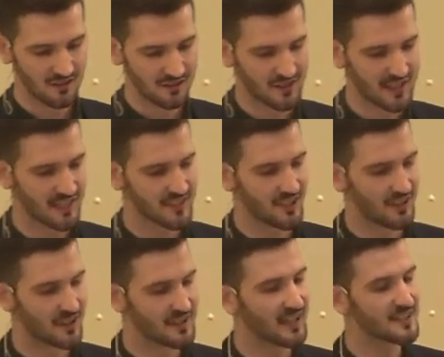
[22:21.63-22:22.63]
that tells
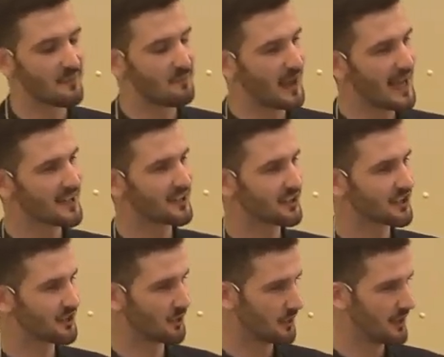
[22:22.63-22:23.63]
a better
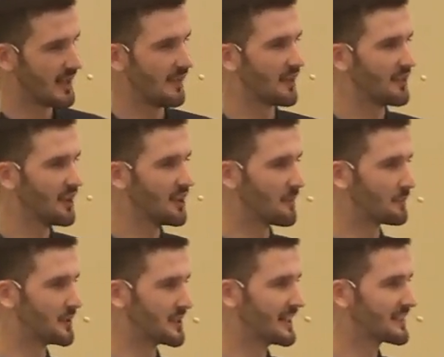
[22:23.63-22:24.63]
story, that
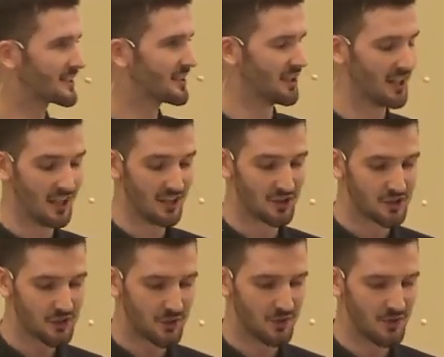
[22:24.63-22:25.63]
presents the
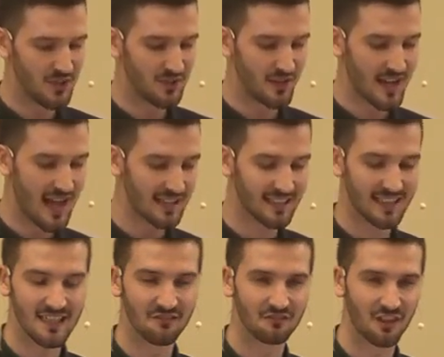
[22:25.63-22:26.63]
true
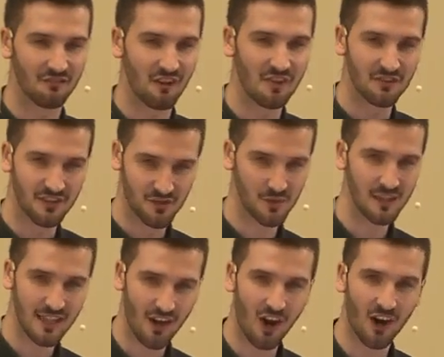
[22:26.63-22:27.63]
reality of how things
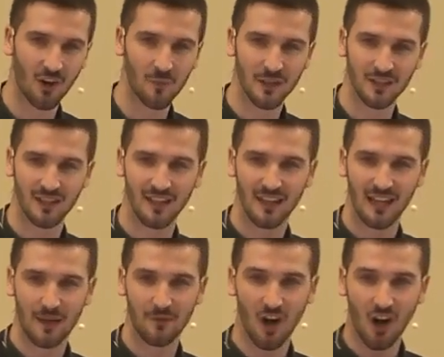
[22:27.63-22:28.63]
really are.
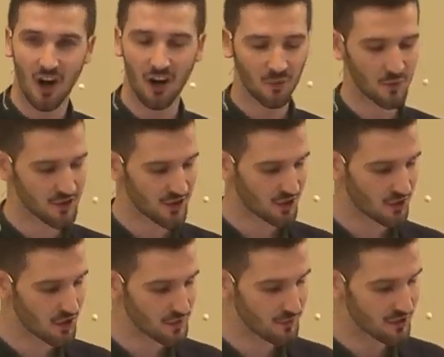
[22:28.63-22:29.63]
I mean, what does our
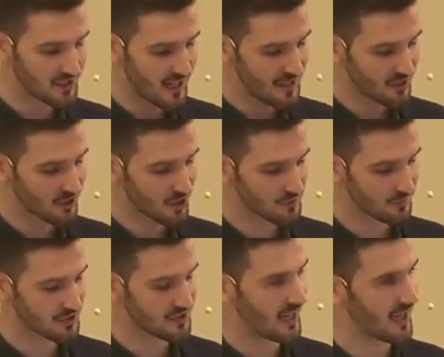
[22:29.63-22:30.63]
gospel say? The gospel
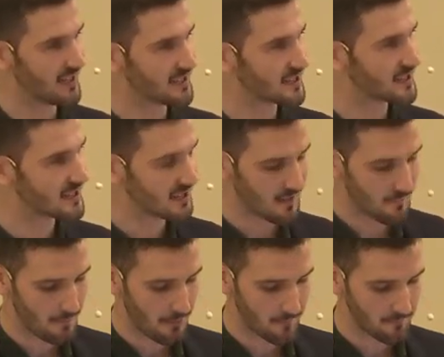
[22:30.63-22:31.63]
says,
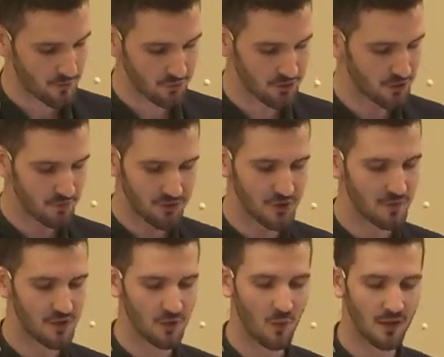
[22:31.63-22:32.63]
don't do
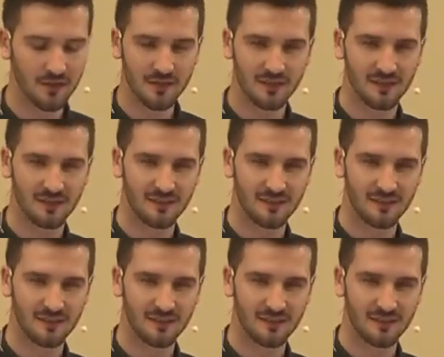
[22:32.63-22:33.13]
what you want,